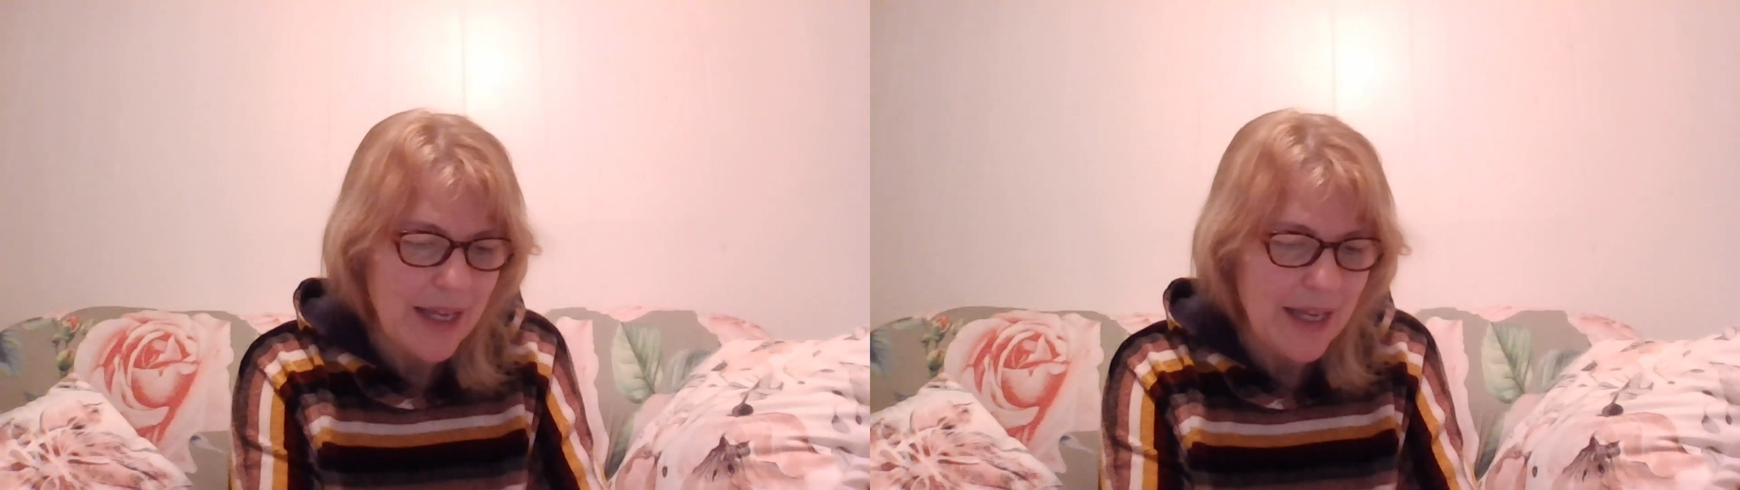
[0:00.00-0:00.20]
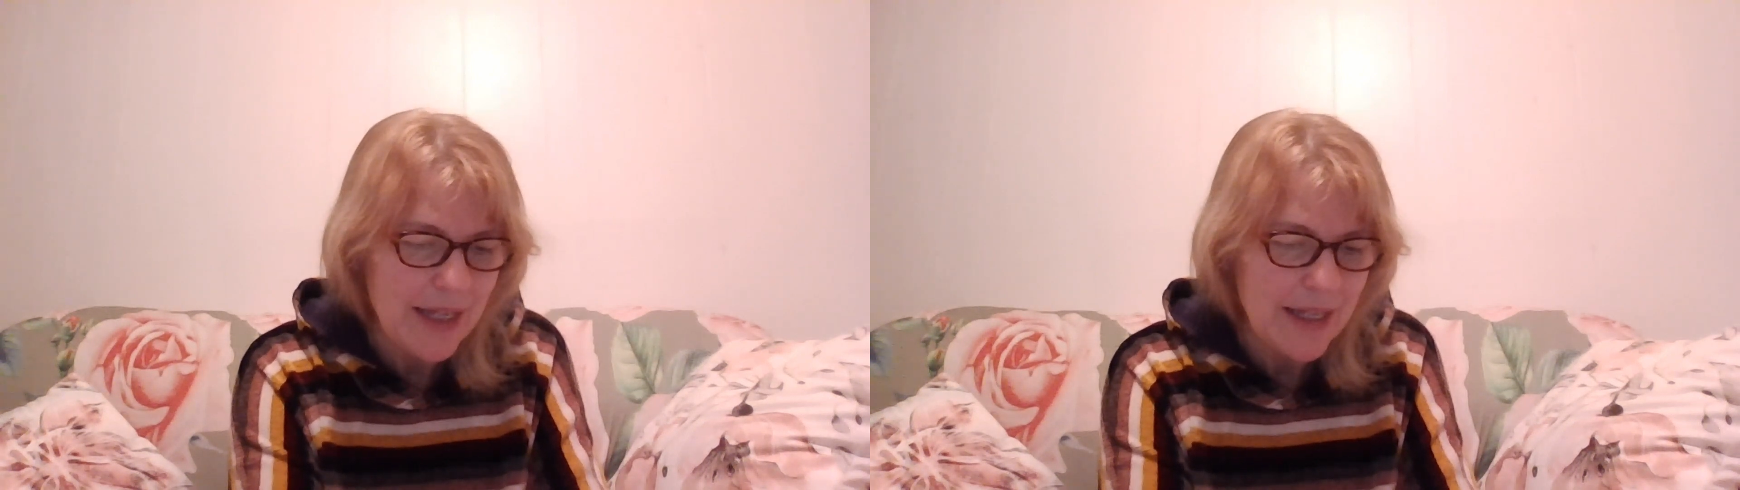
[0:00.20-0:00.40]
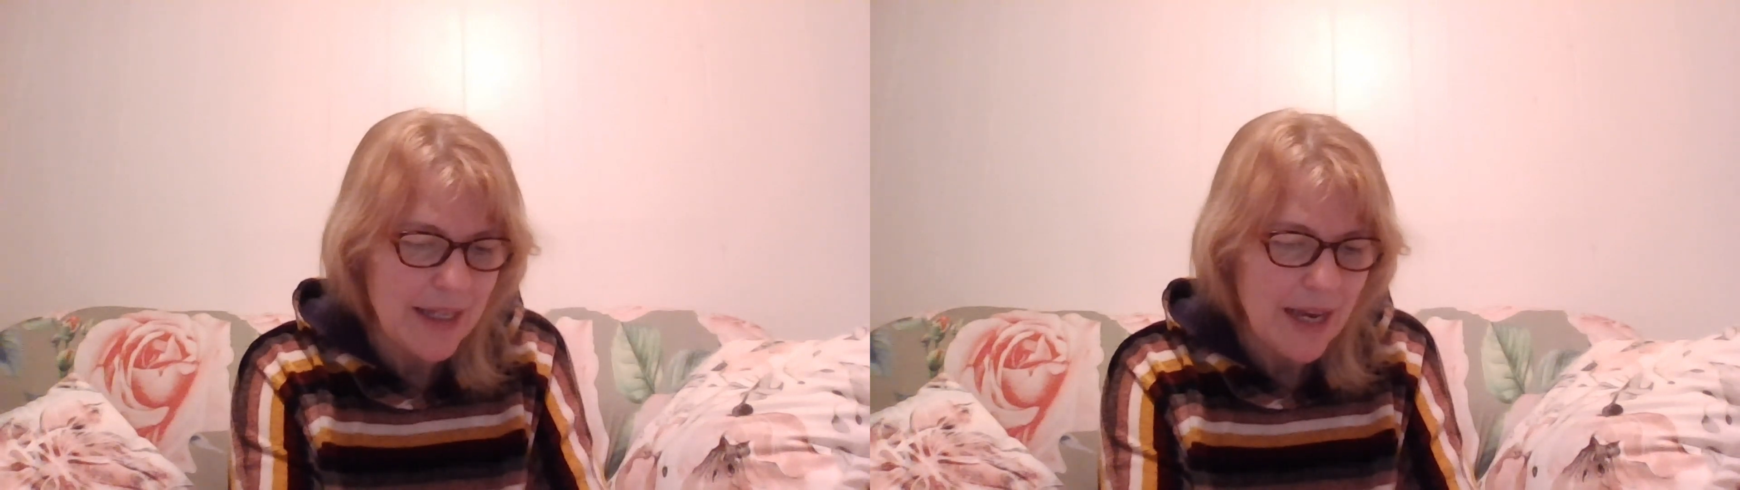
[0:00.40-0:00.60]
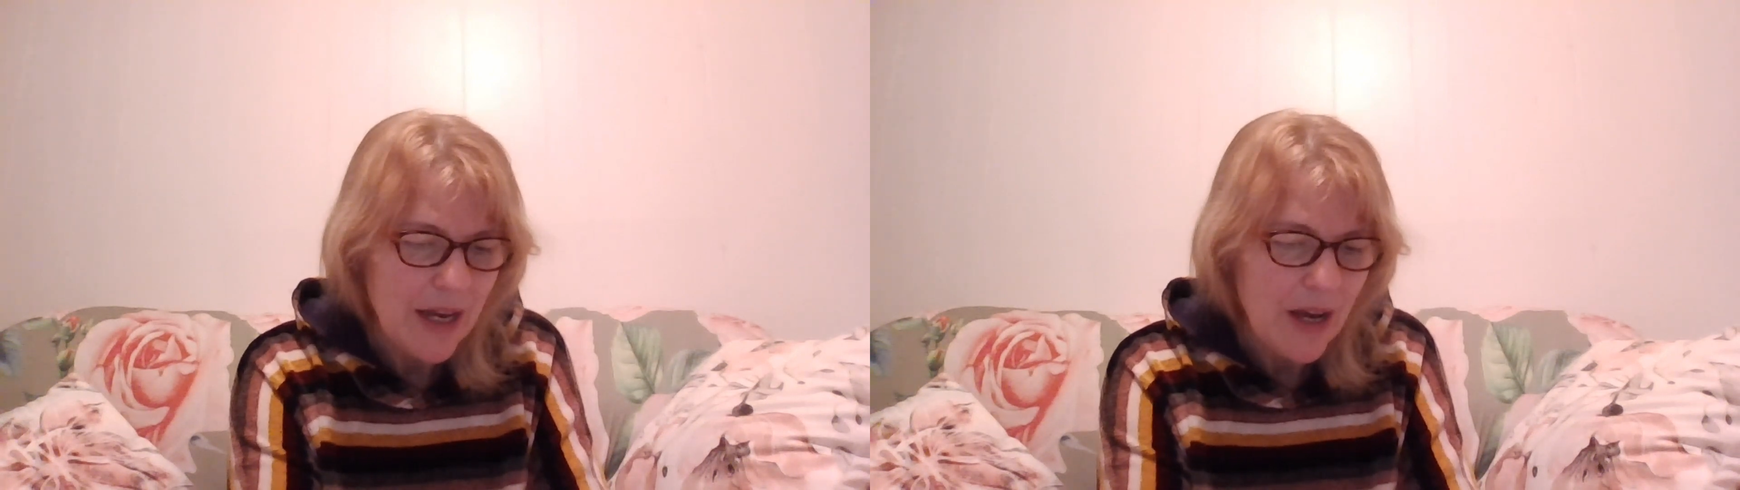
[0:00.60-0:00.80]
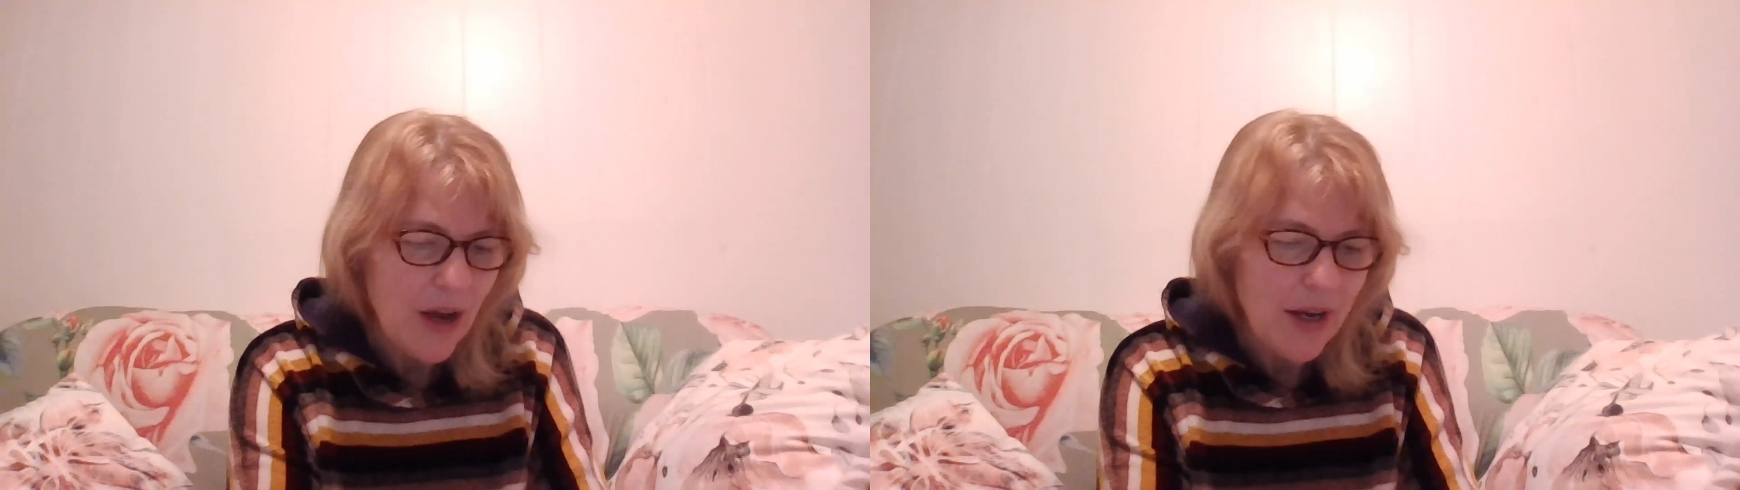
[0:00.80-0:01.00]
is
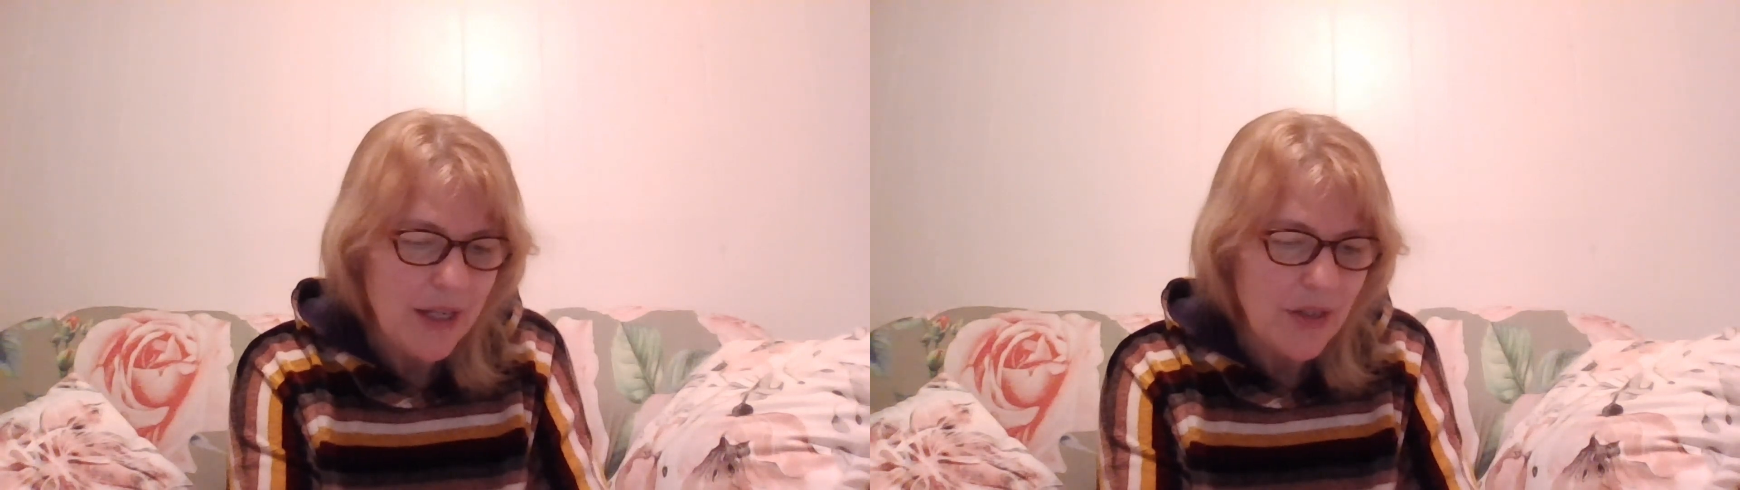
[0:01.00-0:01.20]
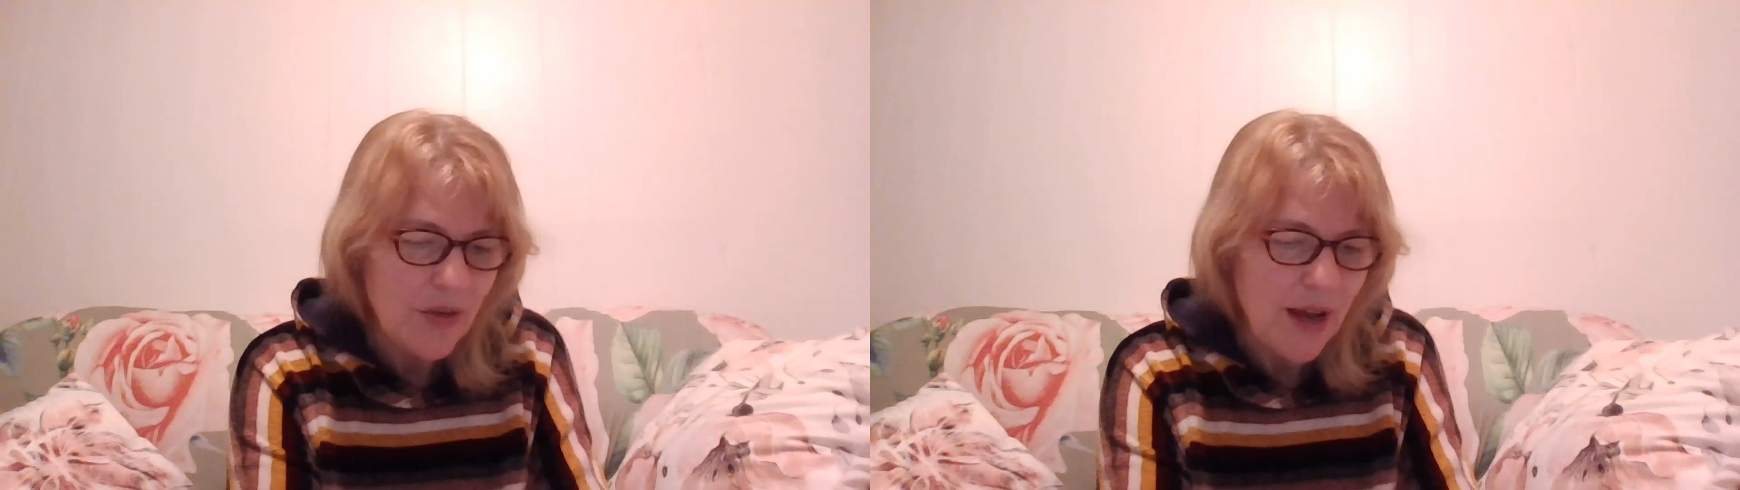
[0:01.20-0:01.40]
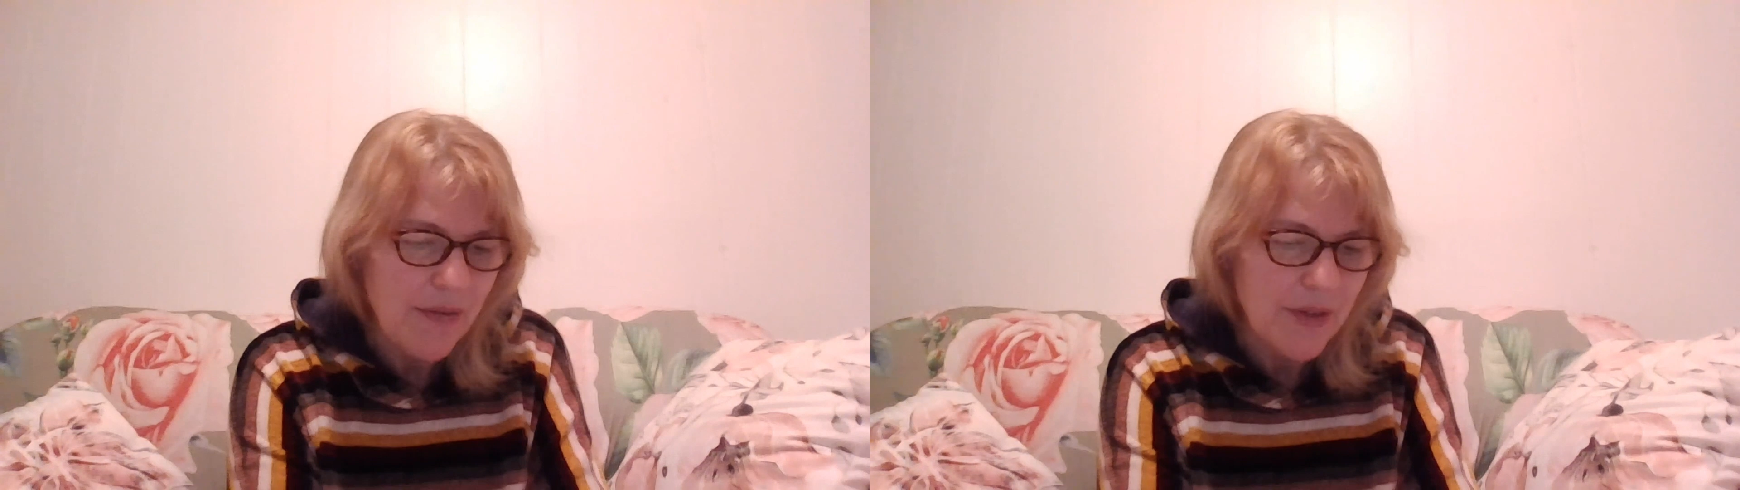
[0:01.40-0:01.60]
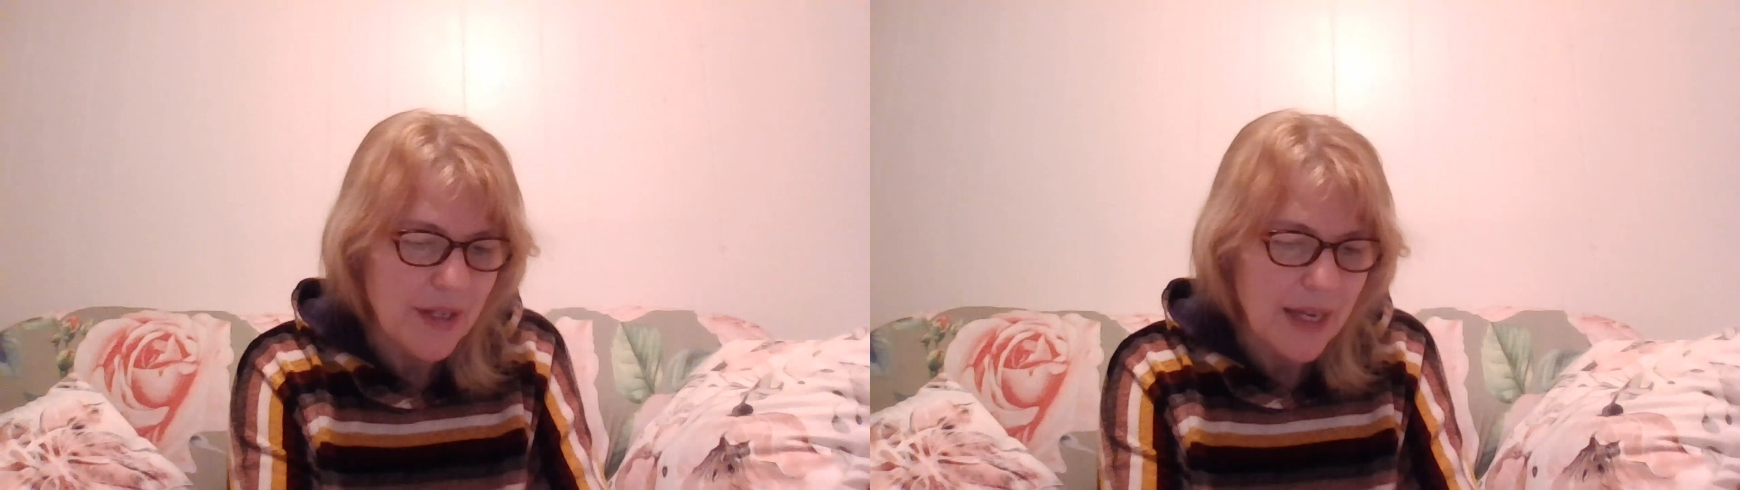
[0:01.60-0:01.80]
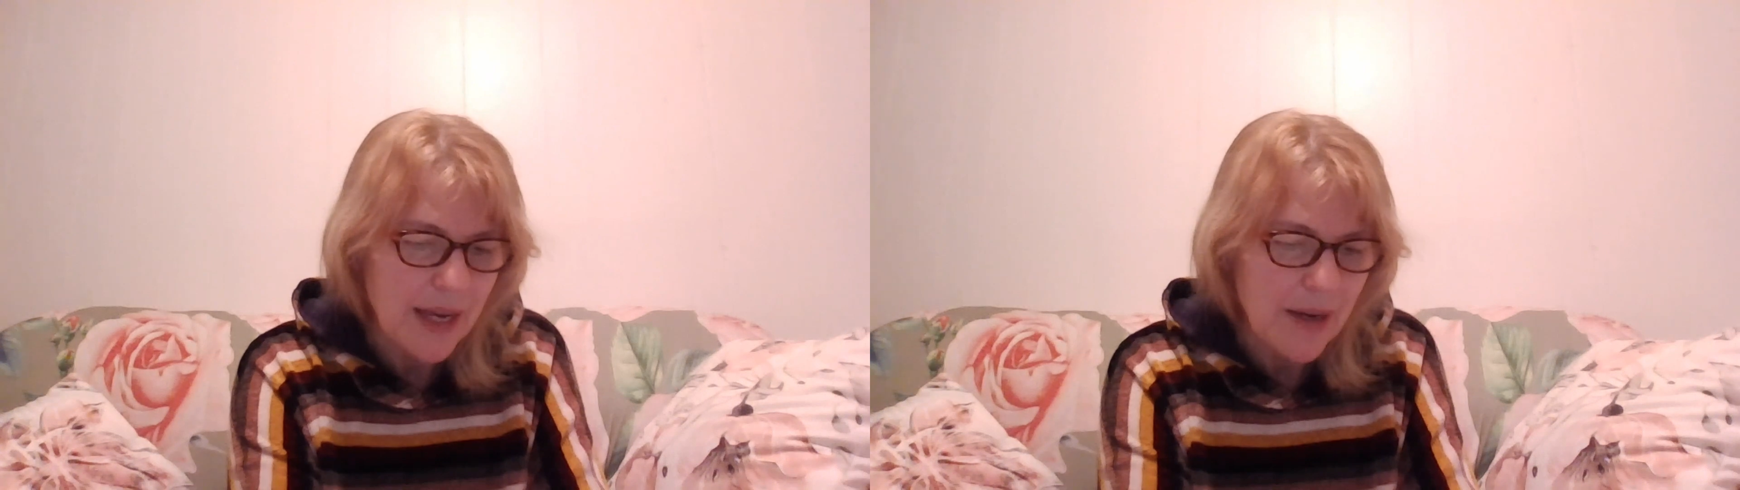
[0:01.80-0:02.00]
on his travels
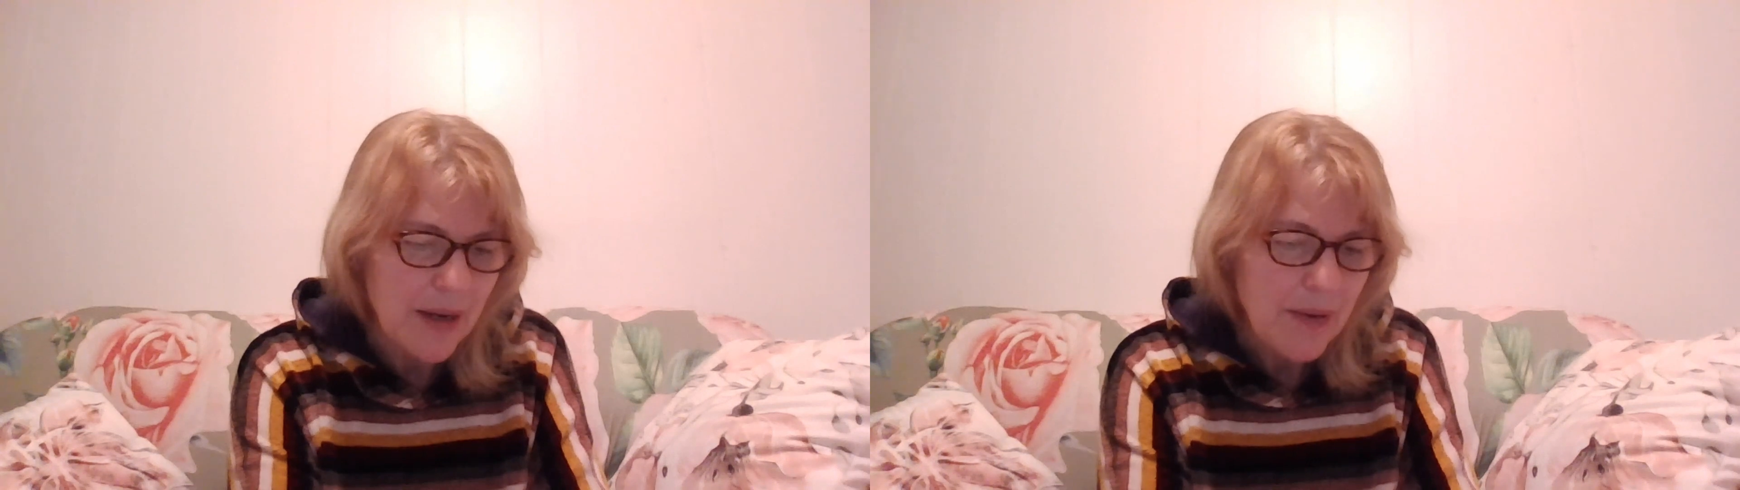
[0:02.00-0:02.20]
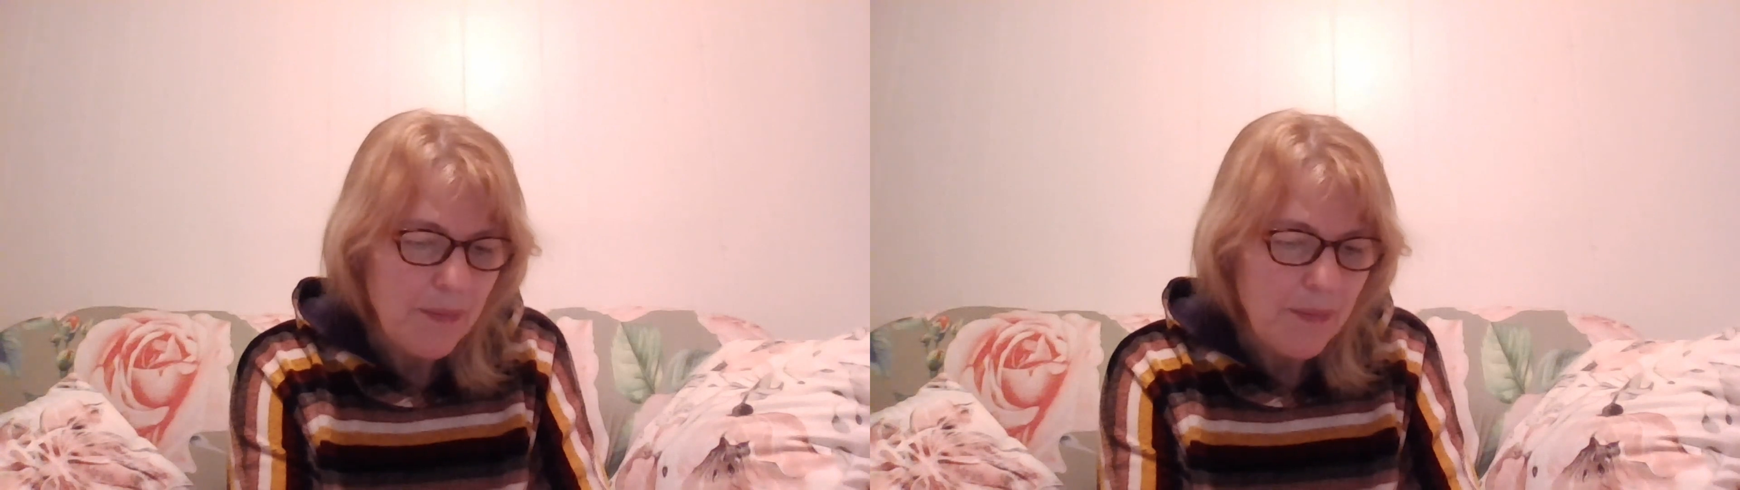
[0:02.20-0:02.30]
again.